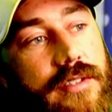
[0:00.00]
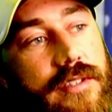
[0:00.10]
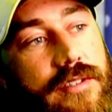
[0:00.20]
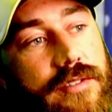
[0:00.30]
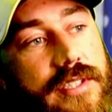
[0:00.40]

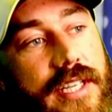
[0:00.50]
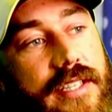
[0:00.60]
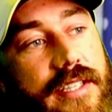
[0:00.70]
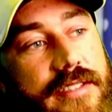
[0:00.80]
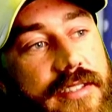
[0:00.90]
You'll see
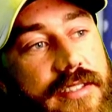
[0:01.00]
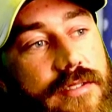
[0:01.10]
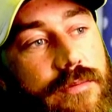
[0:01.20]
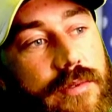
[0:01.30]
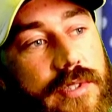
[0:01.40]
this is
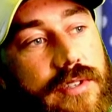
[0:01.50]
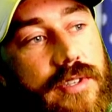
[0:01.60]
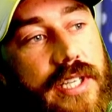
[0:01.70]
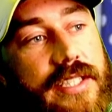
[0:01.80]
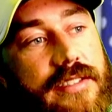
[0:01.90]
what's called
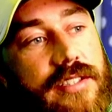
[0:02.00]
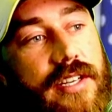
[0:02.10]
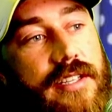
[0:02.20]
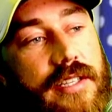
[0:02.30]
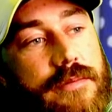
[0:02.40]
an inside
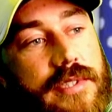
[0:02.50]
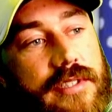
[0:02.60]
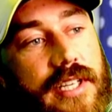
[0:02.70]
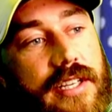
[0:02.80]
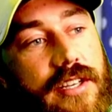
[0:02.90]
clip. So
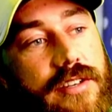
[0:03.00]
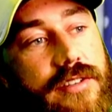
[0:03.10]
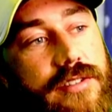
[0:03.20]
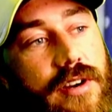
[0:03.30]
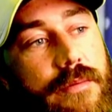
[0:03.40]
see,
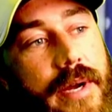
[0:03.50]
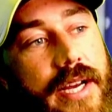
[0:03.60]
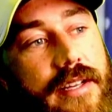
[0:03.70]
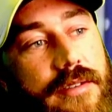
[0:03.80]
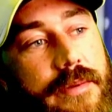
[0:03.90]
scroll back
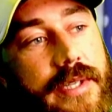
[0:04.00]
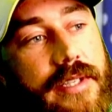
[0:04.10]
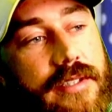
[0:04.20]
a little bit.